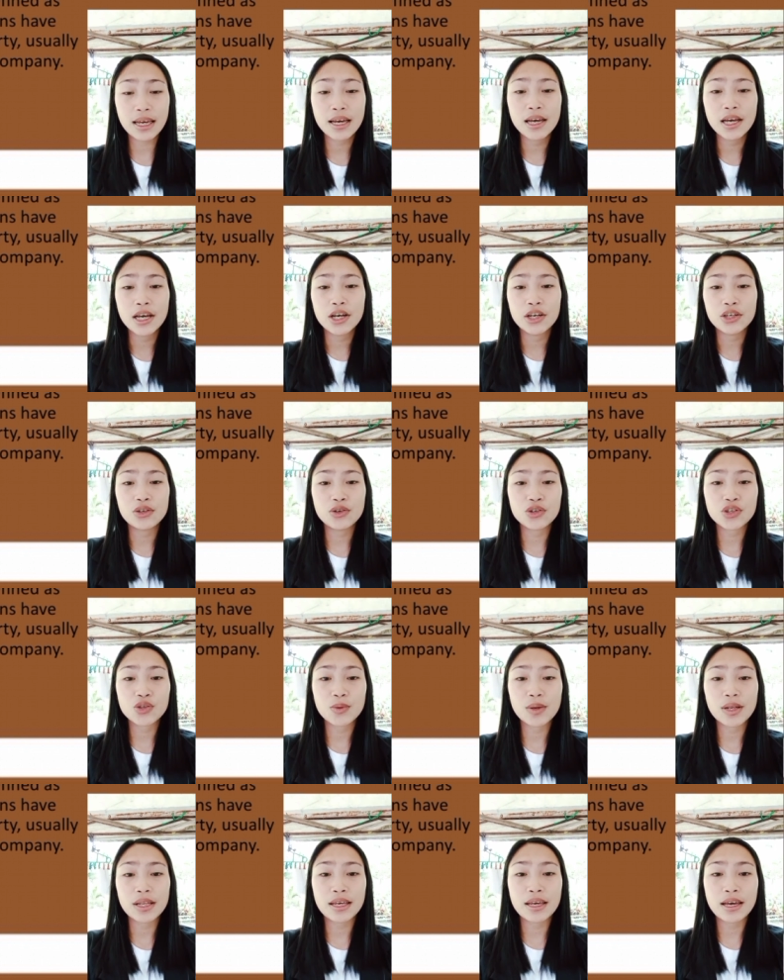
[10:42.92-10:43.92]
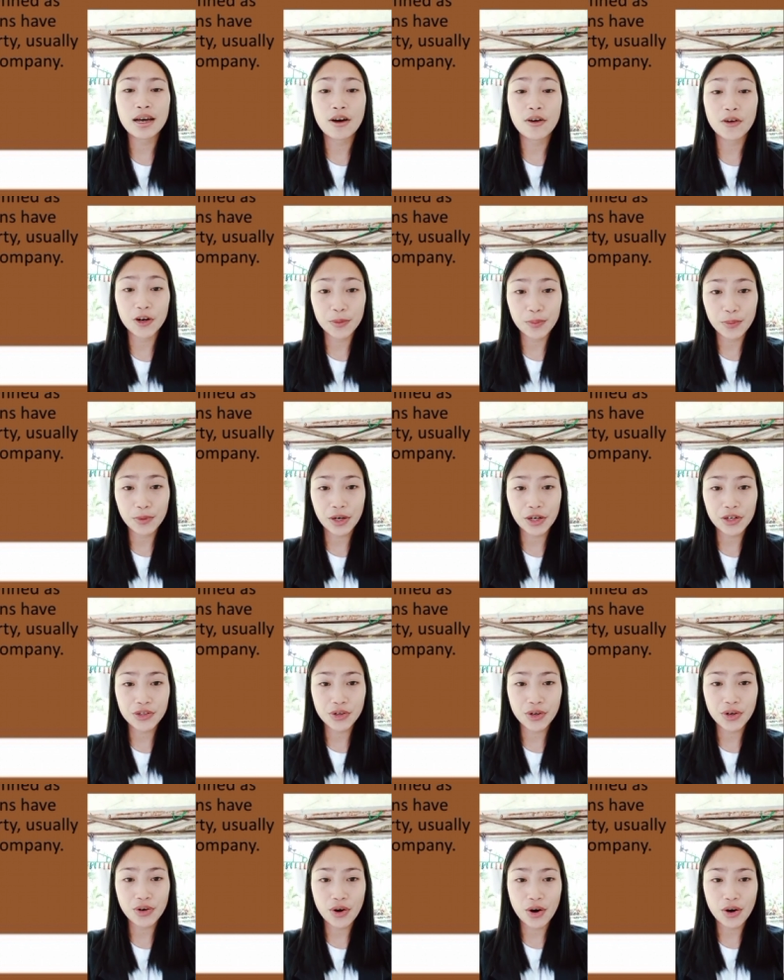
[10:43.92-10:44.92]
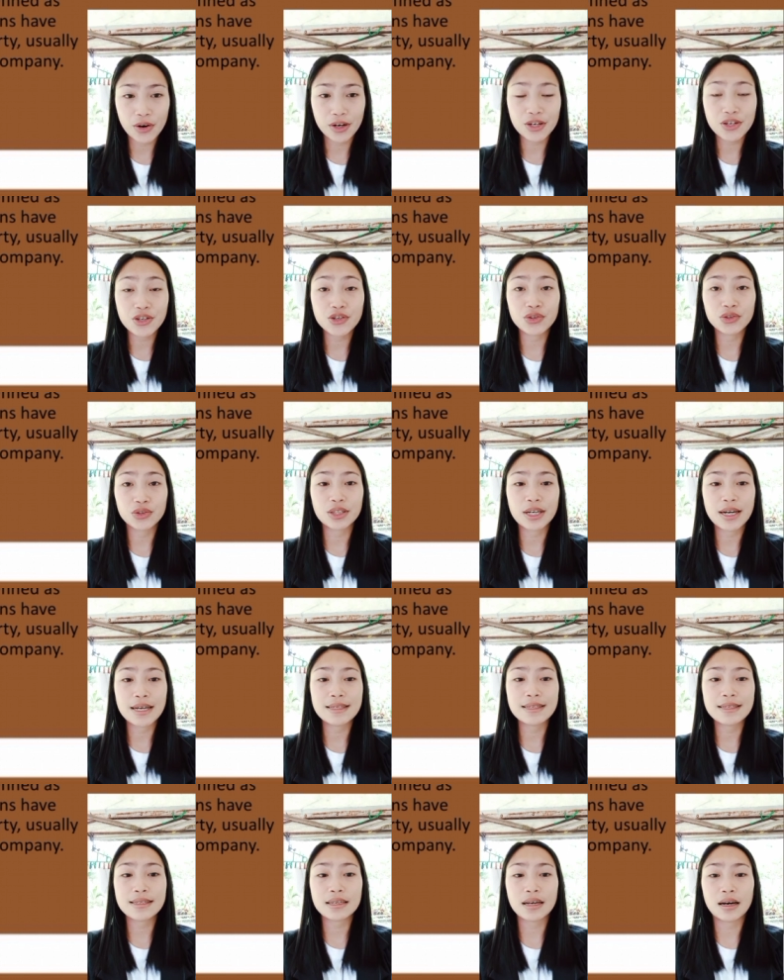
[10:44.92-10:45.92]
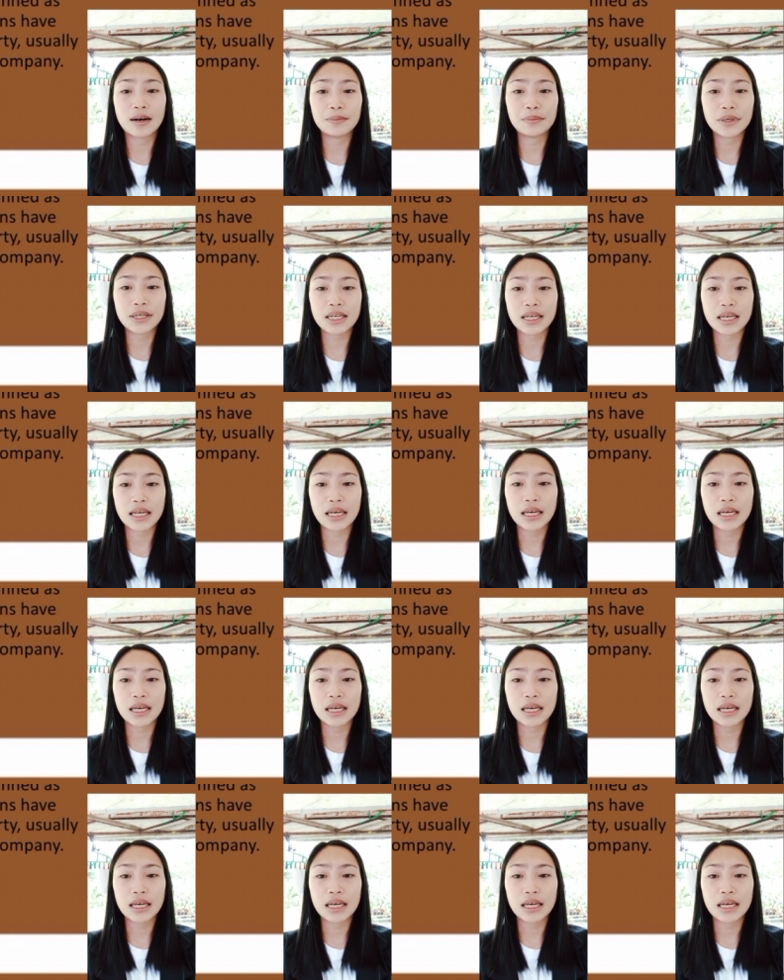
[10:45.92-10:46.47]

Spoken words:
usually a corporation or insurance company.